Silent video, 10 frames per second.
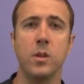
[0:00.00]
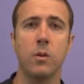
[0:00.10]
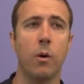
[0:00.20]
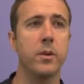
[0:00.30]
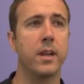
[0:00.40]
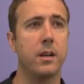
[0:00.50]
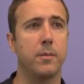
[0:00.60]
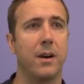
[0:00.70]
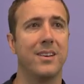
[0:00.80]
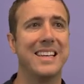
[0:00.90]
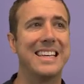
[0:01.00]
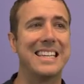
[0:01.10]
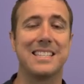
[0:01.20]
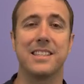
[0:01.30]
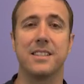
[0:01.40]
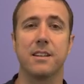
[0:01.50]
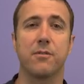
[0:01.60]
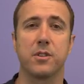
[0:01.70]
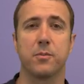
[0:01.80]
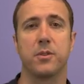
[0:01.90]
What we care about is the
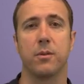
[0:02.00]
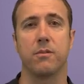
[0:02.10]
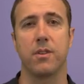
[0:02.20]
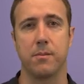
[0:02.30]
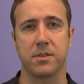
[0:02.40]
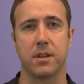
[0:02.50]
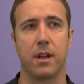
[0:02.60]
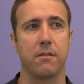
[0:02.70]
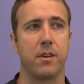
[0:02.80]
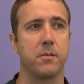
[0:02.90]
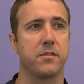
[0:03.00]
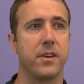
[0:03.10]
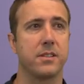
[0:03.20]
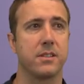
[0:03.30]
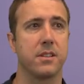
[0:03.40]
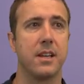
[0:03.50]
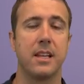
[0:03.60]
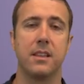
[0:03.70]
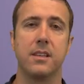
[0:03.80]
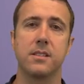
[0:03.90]
difference between famous and non-famous faces.
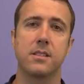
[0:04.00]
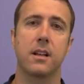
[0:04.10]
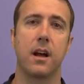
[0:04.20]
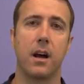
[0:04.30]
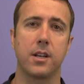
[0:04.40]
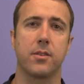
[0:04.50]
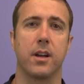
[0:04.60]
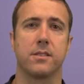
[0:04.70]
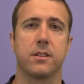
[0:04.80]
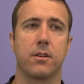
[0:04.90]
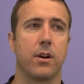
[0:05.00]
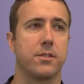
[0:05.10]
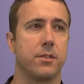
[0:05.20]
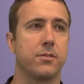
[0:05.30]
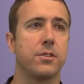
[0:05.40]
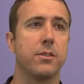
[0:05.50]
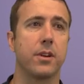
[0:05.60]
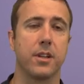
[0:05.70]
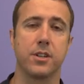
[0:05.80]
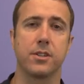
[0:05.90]
This is a contrast across those two
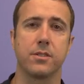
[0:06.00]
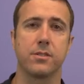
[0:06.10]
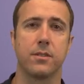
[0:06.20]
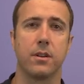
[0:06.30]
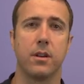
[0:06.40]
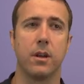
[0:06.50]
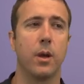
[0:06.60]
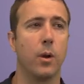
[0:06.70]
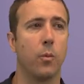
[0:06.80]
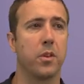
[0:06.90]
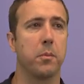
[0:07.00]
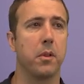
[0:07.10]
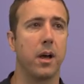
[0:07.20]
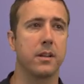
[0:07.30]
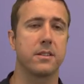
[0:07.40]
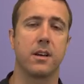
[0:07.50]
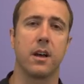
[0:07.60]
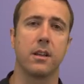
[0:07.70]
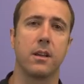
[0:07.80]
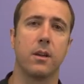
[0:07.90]
conditions. With a block
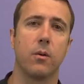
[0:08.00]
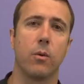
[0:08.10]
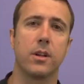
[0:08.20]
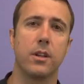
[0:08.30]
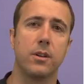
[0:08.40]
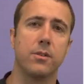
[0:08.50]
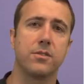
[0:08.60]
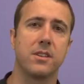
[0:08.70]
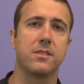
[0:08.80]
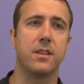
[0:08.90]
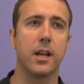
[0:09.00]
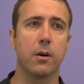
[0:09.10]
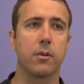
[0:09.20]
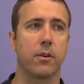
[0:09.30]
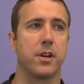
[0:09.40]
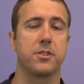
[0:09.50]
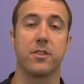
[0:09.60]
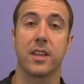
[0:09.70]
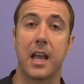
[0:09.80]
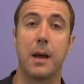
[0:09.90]
design, one can use a single regressor
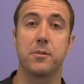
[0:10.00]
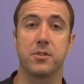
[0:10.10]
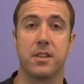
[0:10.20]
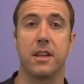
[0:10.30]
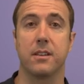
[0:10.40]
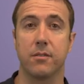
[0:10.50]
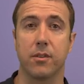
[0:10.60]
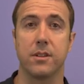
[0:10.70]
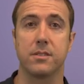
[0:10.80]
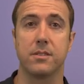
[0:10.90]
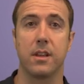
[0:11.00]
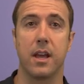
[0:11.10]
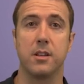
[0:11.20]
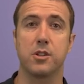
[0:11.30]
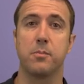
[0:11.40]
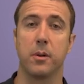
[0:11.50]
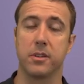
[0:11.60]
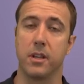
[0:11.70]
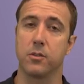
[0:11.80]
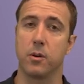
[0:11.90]
that captures that difference and just build
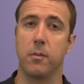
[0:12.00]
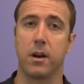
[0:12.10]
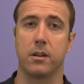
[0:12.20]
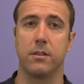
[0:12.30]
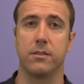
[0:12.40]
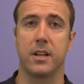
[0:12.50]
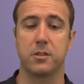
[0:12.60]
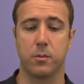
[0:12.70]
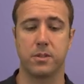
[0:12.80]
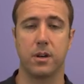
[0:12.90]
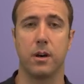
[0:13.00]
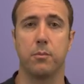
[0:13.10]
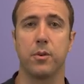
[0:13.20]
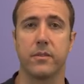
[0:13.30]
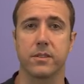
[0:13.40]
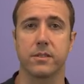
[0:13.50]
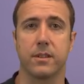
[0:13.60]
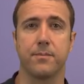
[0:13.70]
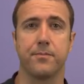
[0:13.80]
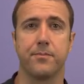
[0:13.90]
it into a model. That's what we saw previously.